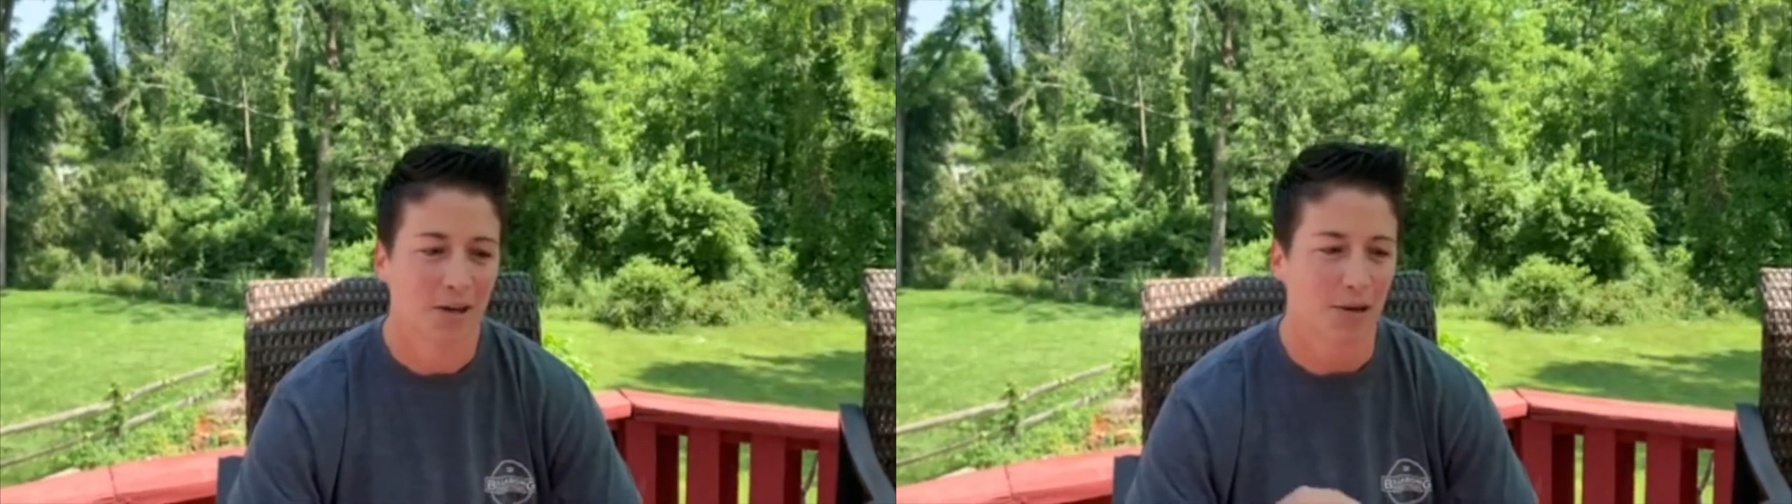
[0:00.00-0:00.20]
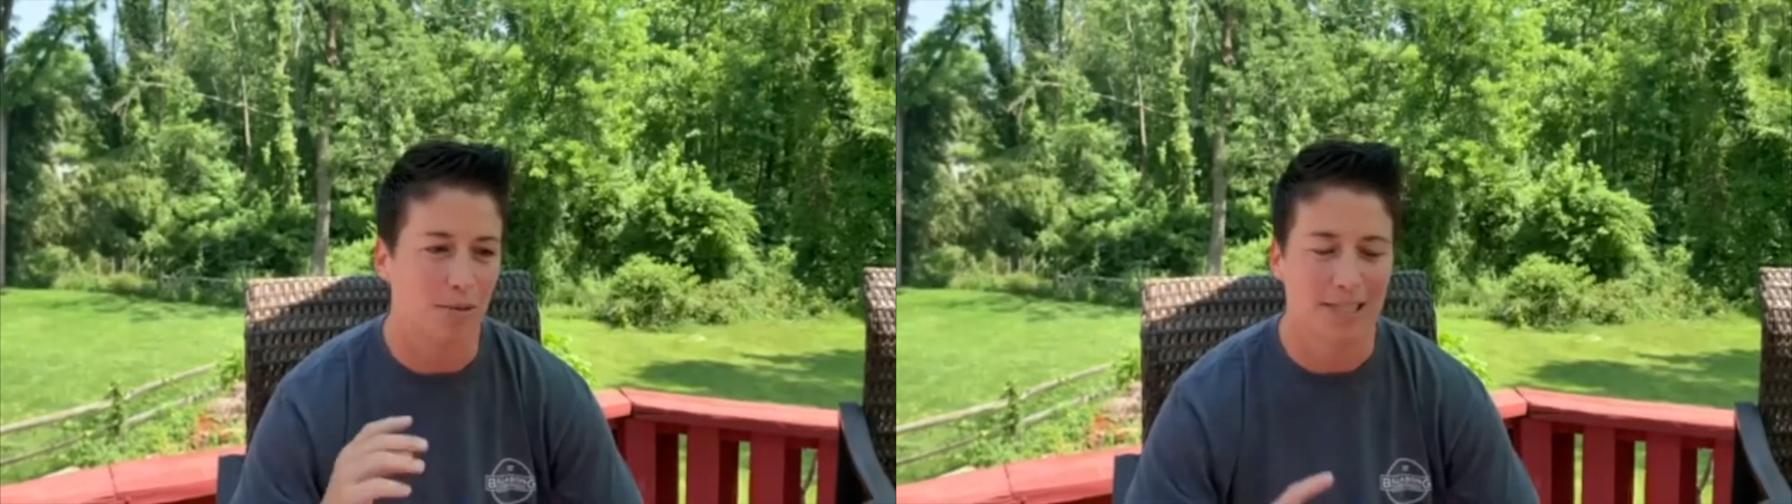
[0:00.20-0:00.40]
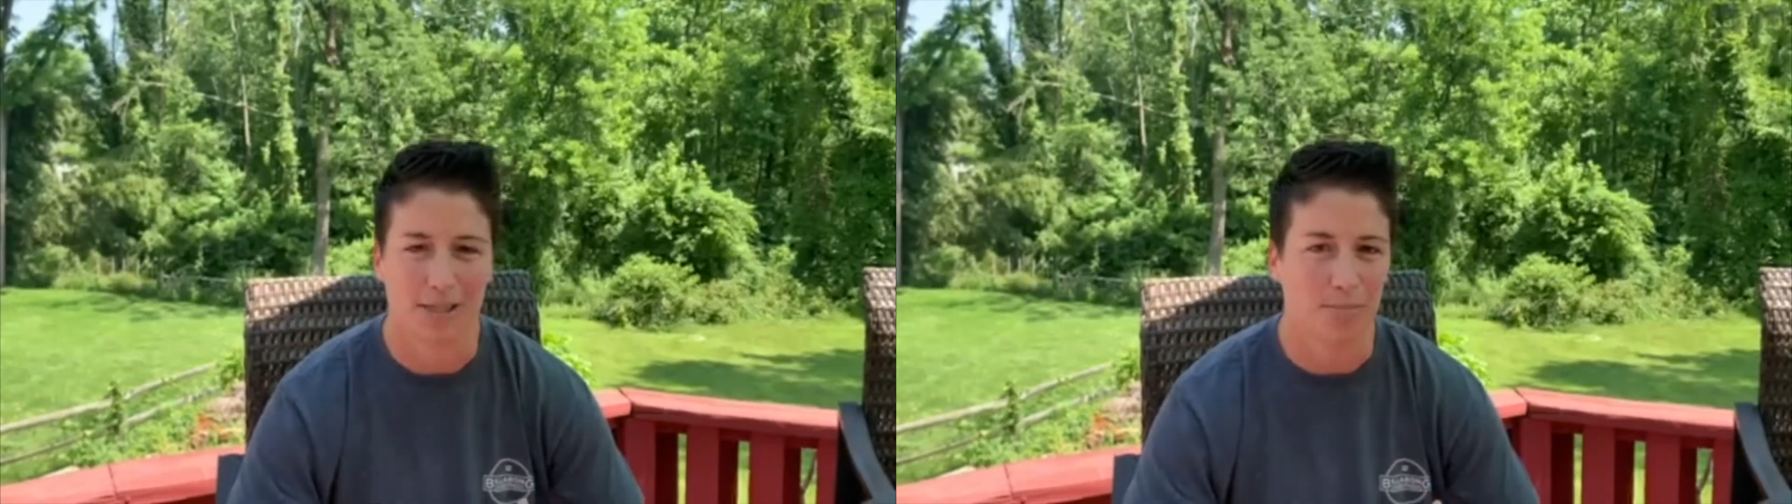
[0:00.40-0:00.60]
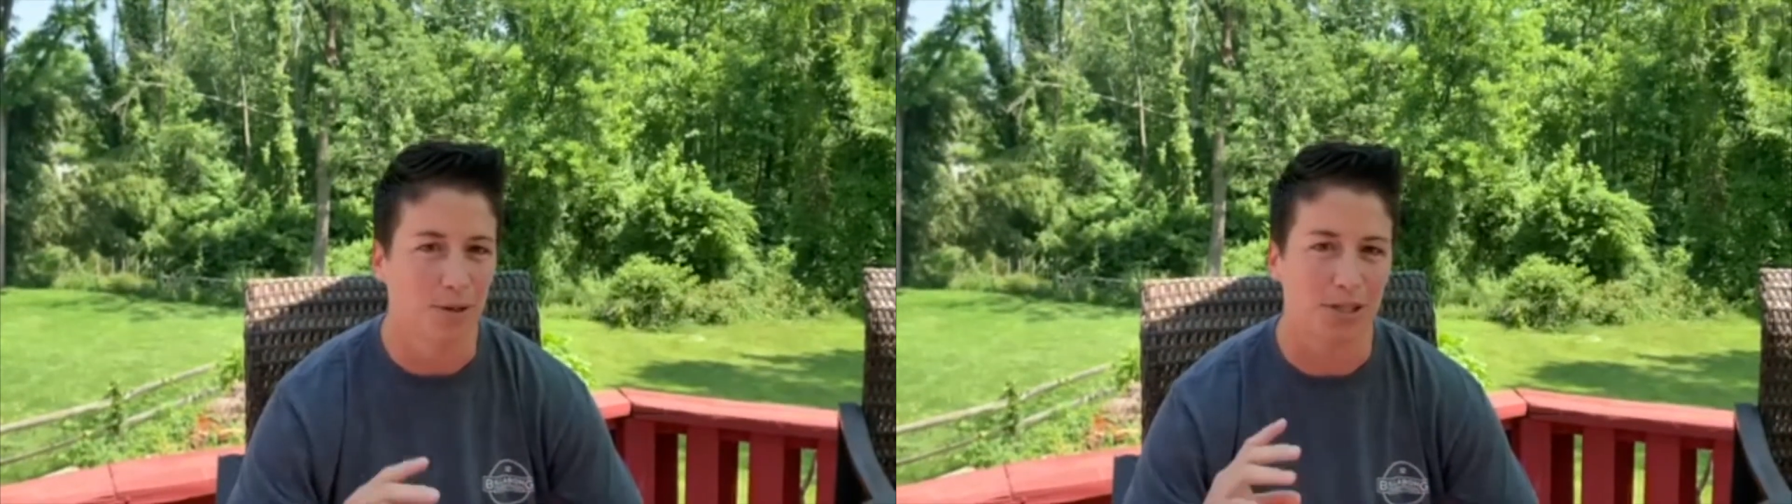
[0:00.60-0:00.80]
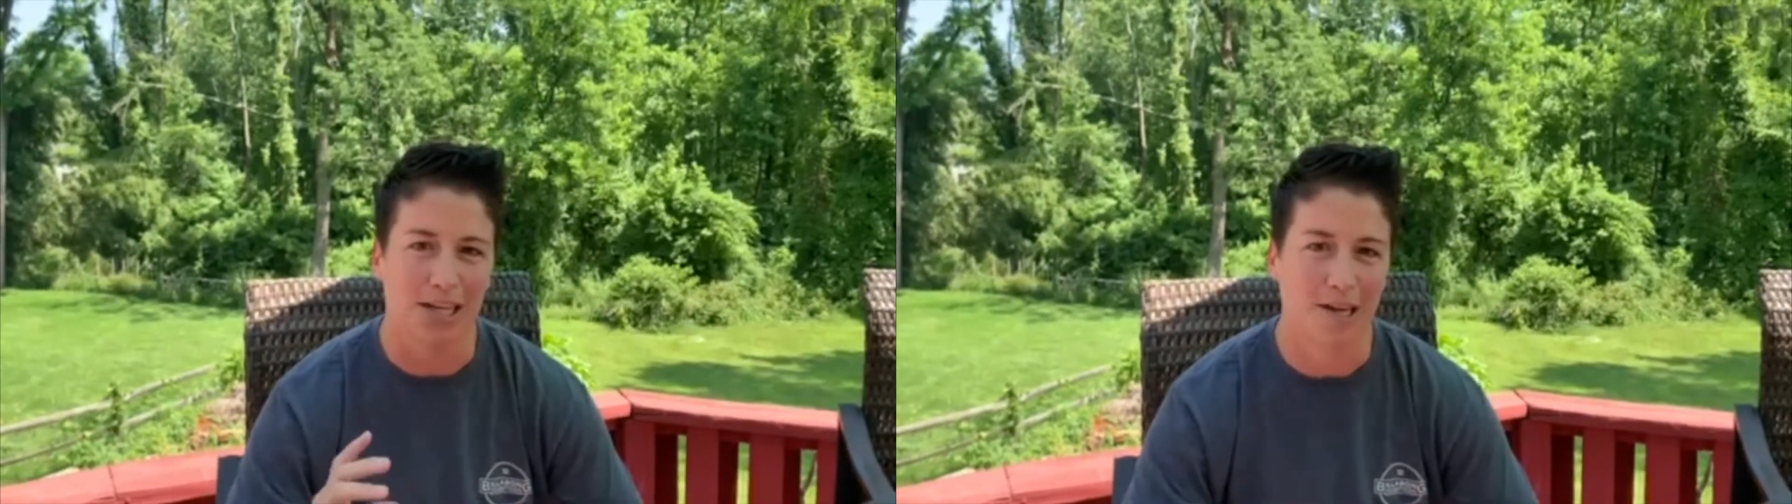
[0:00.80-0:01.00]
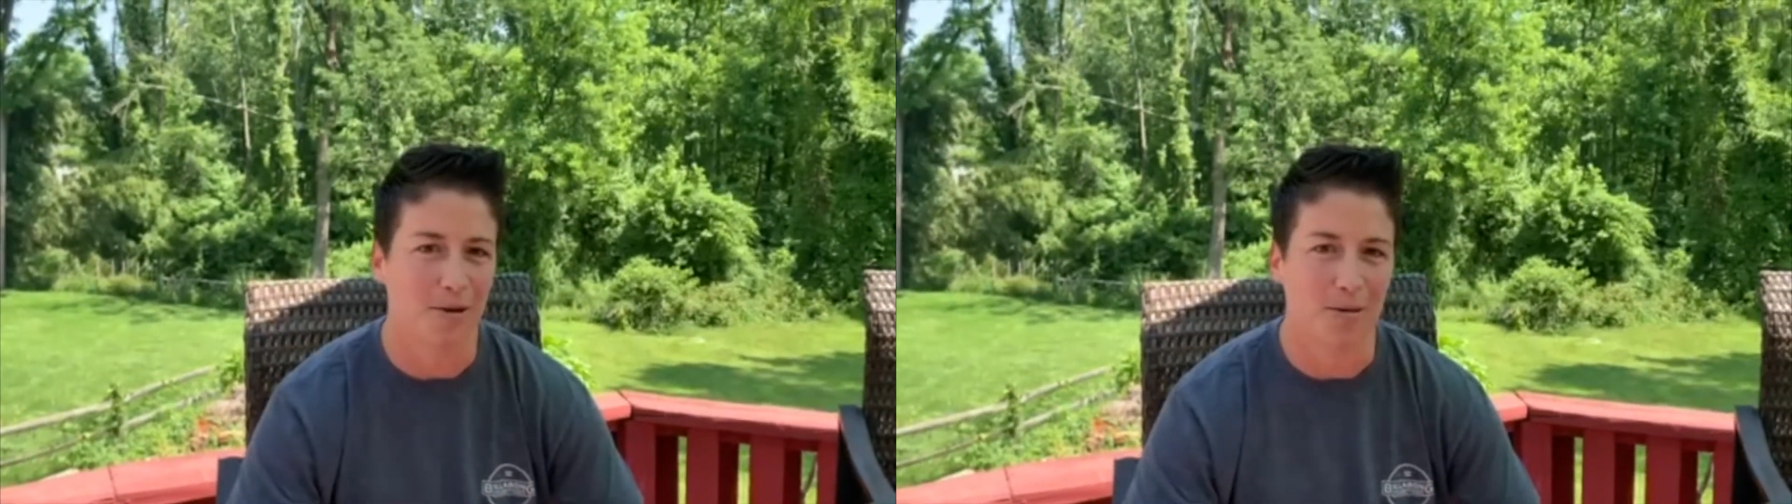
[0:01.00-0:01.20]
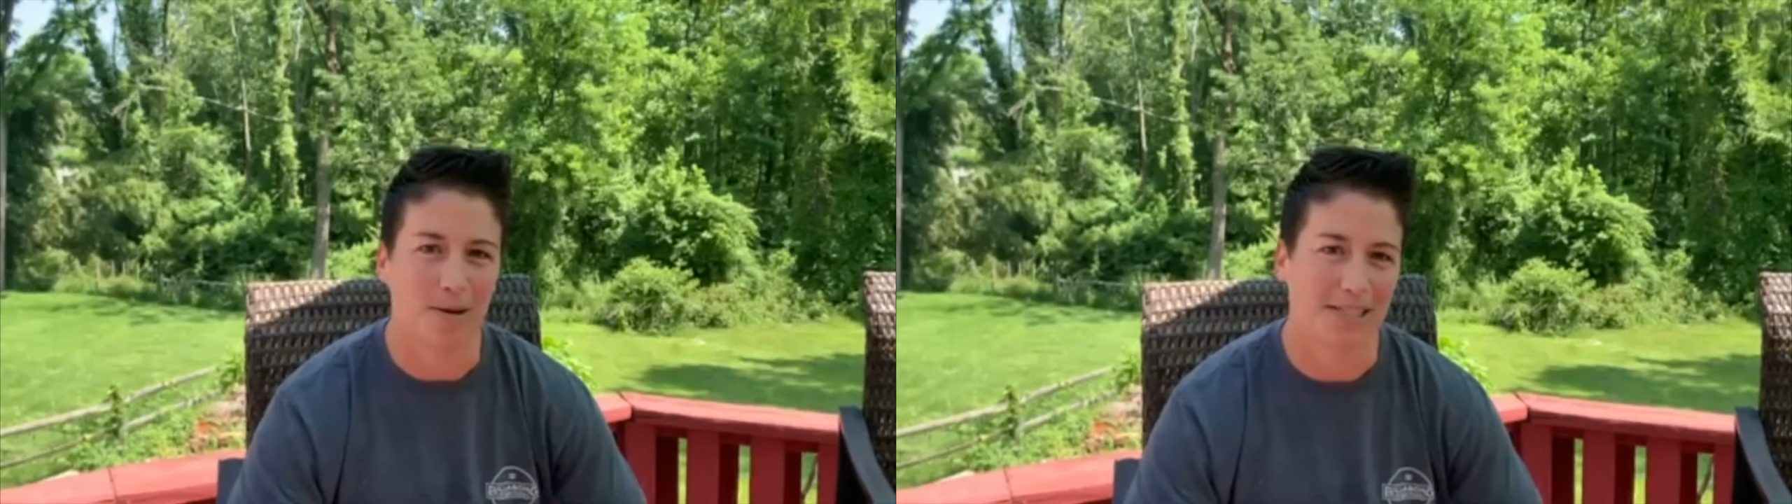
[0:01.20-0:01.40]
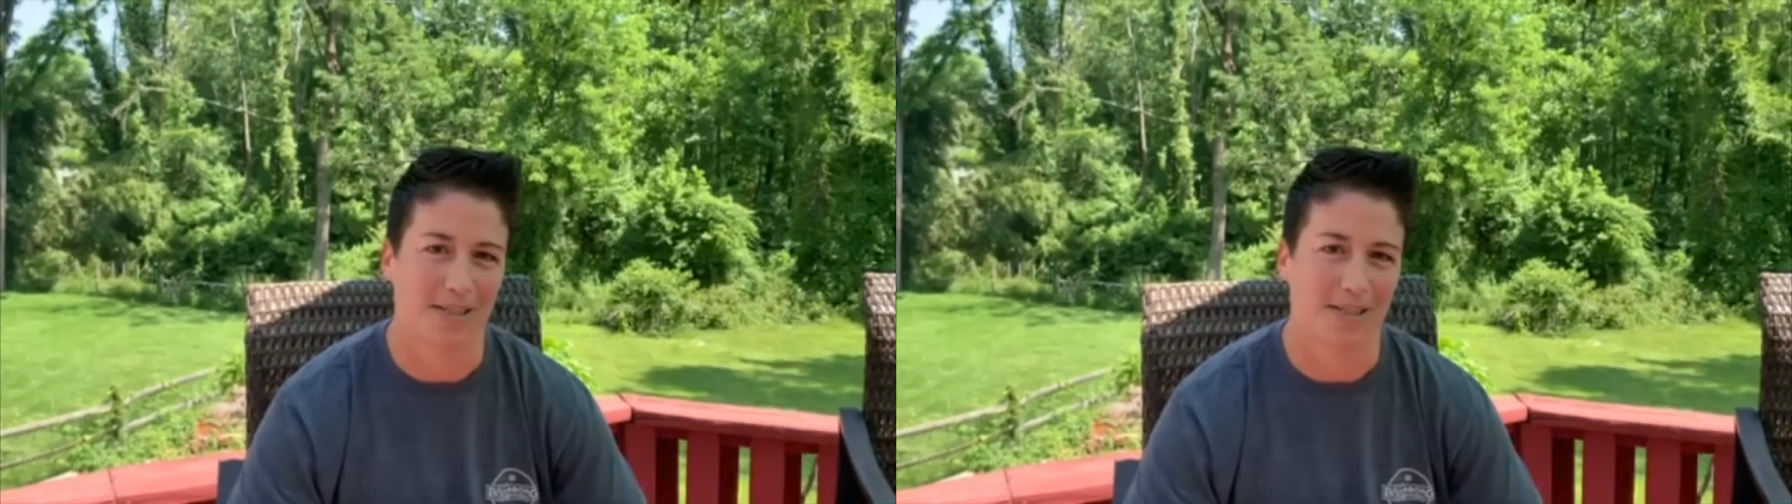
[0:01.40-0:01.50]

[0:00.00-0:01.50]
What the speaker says: who he was as a person, who he was